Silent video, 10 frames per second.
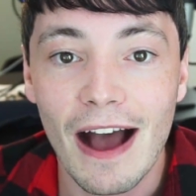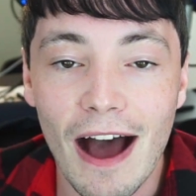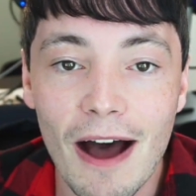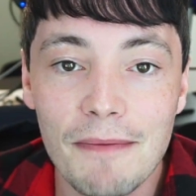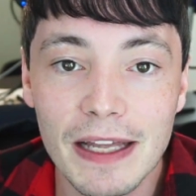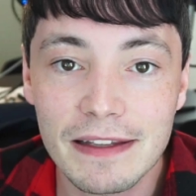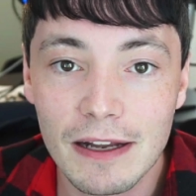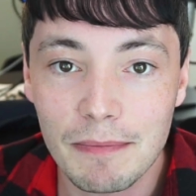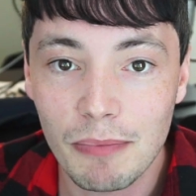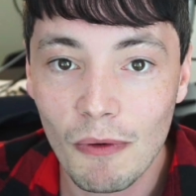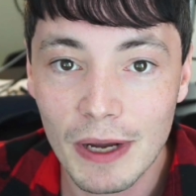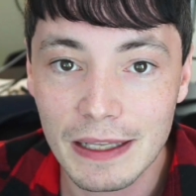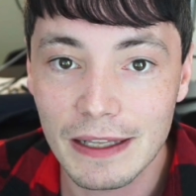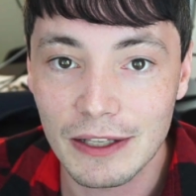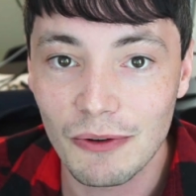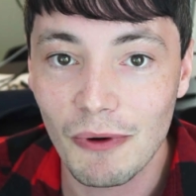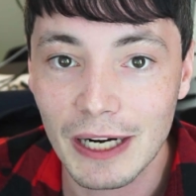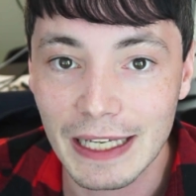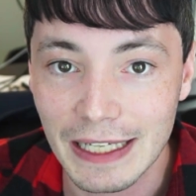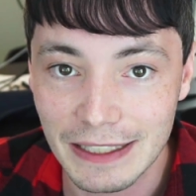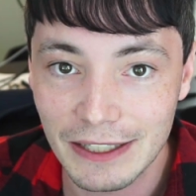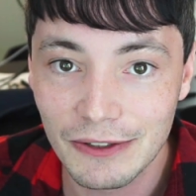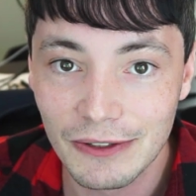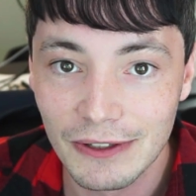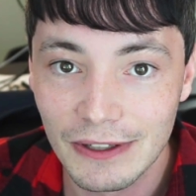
Um, that's not a point that you want to get to.